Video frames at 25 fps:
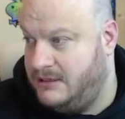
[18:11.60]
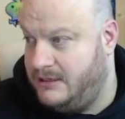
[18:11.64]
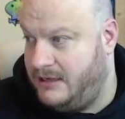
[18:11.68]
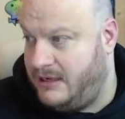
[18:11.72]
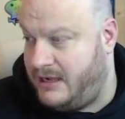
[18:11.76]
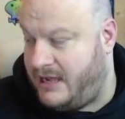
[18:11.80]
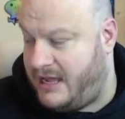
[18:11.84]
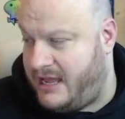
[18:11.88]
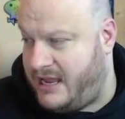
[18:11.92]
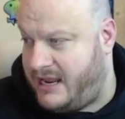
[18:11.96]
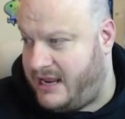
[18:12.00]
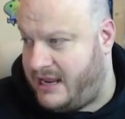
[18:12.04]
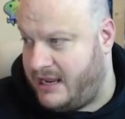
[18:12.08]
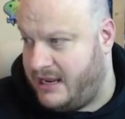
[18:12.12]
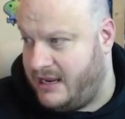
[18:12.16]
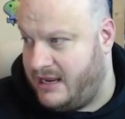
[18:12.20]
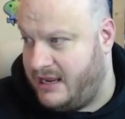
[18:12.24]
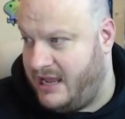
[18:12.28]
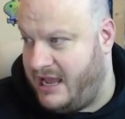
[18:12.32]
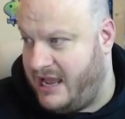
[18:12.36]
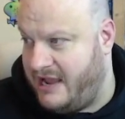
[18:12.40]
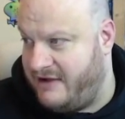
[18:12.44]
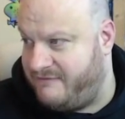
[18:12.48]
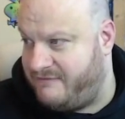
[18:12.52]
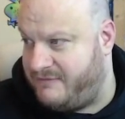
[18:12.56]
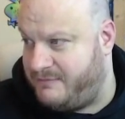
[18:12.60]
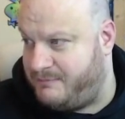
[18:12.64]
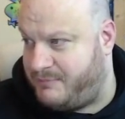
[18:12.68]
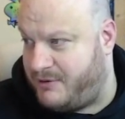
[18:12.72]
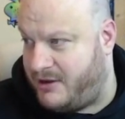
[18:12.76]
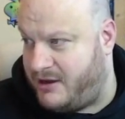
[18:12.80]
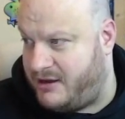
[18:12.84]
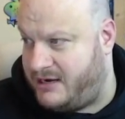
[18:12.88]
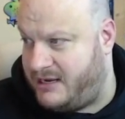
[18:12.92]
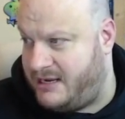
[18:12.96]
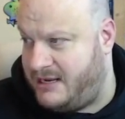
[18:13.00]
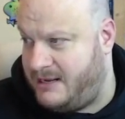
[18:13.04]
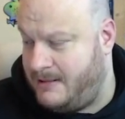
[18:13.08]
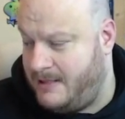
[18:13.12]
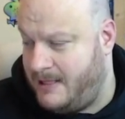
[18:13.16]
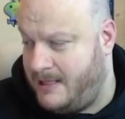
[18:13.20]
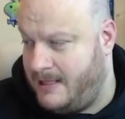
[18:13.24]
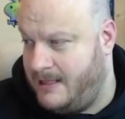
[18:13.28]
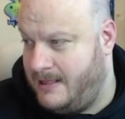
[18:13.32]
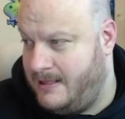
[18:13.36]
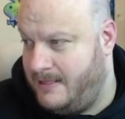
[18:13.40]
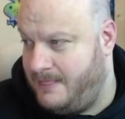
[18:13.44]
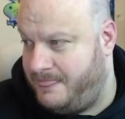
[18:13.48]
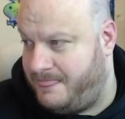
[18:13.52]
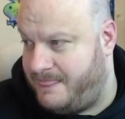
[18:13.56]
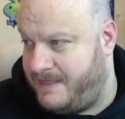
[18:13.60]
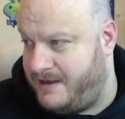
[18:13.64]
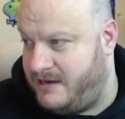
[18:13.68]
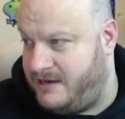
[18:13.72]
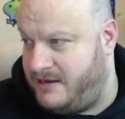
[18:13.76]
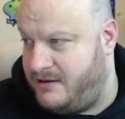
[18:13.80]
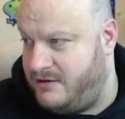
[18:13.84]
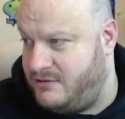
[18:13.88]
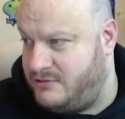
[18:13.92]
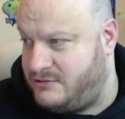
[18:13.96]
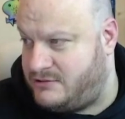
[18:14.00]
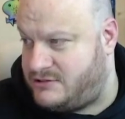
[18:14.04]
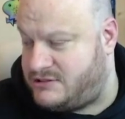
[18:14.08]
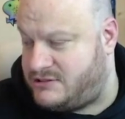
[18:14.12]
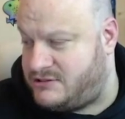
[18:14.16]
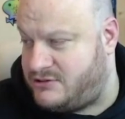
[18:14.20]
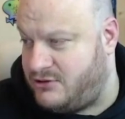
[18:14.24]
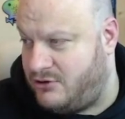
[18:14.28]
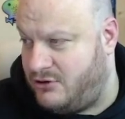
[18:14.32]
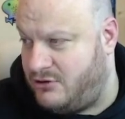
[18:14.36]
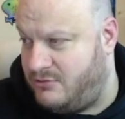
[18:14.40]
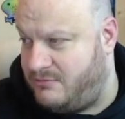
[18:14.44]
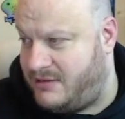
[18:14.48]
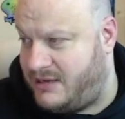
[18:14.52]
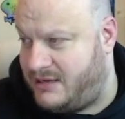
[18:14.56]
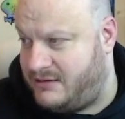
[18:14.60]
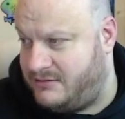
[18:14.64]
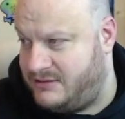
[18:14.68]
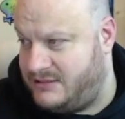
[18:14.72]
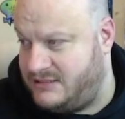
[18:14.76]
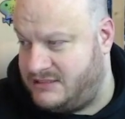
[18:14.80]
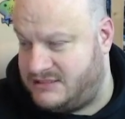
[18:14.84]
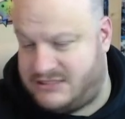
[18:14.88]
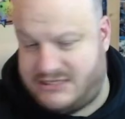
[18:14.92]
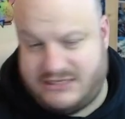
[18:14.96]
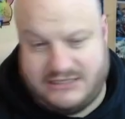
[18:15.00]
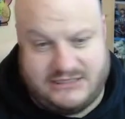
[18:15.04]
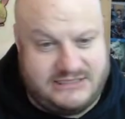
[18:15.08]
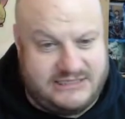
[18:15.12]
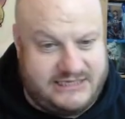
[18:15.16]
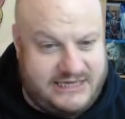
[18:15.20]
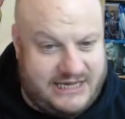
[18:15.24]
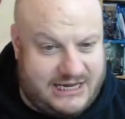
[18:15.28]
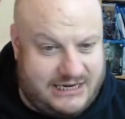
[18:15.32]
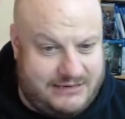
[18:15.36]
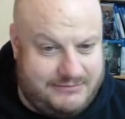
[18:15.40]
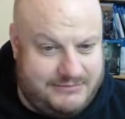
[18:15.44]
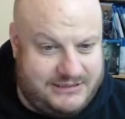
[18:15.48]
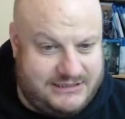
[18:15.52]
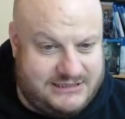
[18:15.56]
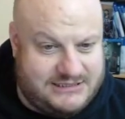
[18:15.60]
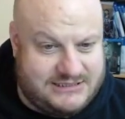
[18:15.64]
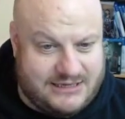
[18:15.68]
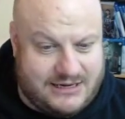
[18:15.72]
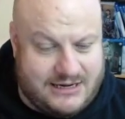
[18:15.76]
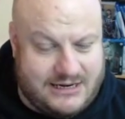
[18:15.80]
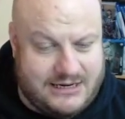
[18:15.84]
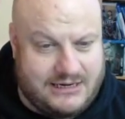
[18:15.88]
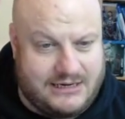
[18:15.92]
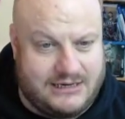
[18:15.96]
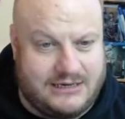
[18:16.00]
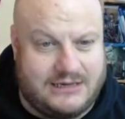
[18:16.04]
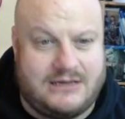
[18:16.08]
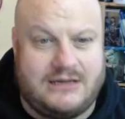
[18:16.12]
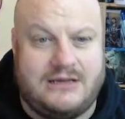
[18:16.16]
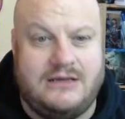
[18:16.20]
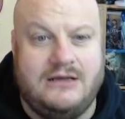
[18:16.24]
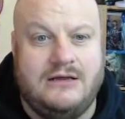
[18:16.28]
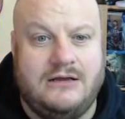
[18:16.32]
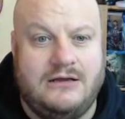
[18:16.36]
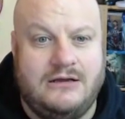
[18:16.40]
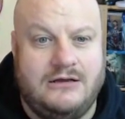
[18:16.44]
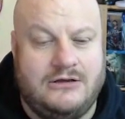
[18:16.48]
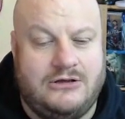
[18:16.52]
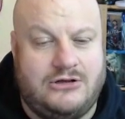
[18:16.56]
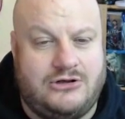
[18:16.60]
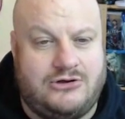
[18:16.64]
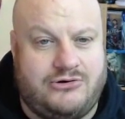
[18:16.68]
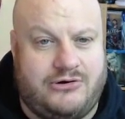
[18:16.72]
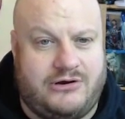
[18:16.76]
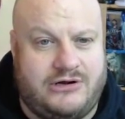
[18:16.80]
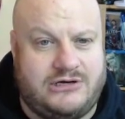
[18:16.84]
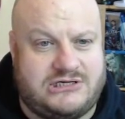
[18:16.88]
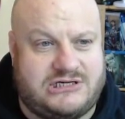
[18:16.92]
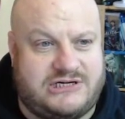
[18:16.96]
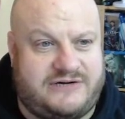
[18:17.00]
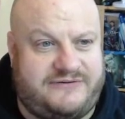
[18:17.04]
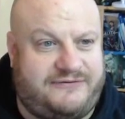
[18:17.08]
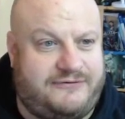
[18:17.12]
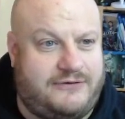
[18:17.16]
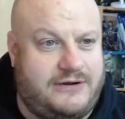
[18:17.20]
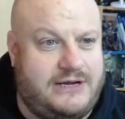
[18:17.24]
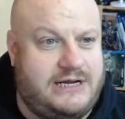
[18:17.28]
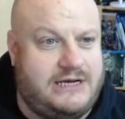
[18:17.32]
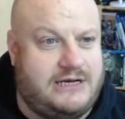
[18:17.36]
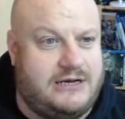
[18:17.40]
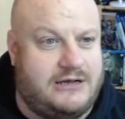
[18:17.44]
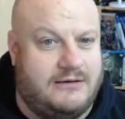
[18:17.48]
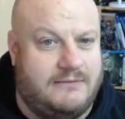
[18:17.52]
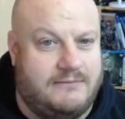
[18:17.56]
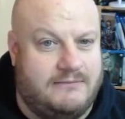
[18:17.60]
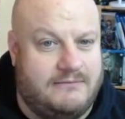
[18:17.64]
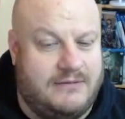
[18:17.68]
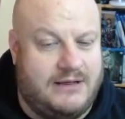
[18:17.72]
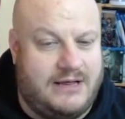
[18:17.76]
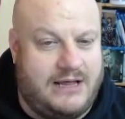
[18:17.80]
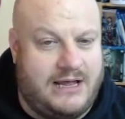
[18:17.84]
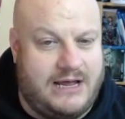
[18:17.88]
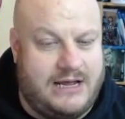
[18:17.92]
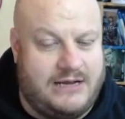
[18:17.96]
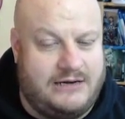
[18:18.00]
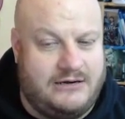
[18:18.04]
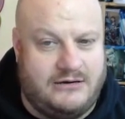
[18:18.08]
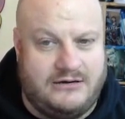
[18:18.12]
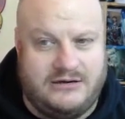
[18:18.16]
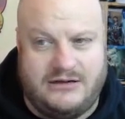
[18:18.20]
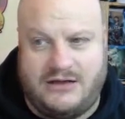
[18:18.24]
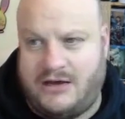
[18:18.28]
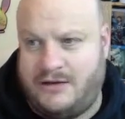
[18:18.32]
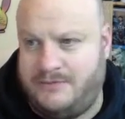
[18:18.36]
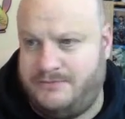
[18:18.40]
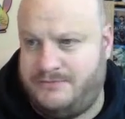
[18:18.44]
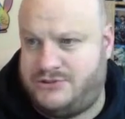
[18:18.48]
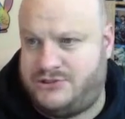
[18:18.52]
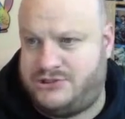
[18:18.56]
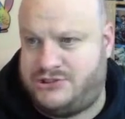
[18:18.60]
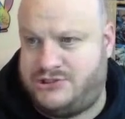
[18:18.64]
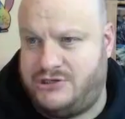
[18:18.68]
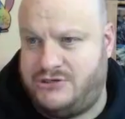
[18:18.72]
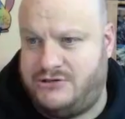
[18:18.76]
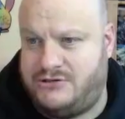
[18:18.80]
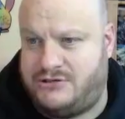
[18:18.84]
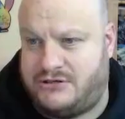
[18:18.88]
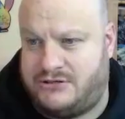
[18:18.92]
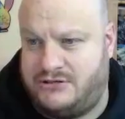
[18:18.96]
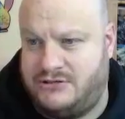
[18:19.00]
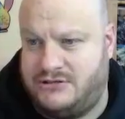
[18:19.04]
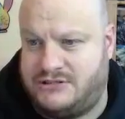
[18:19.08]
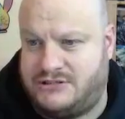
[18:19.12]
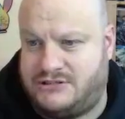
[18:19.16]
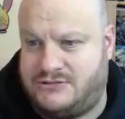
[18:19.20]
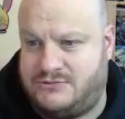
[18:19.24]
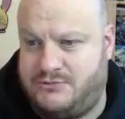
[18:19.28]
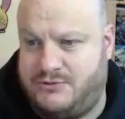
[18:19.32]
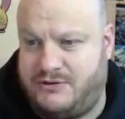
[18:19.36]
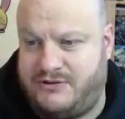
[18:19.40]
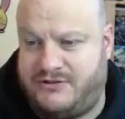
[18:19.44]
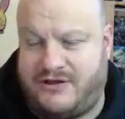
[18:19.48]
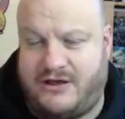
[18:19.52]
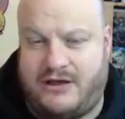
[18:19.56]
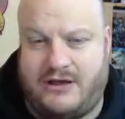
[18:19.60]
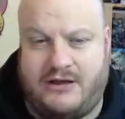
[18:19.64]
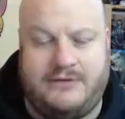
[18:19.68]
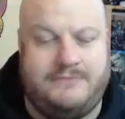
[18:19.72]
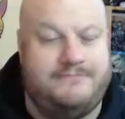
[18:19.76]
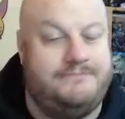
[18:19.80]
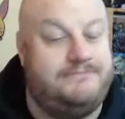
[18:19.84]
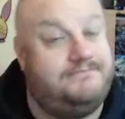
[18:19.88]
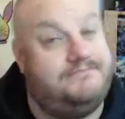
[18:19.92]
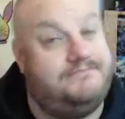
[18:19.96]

Hey, everybody. The new store mount is the Tiananmen tank. Crush freedom and unarmed students with our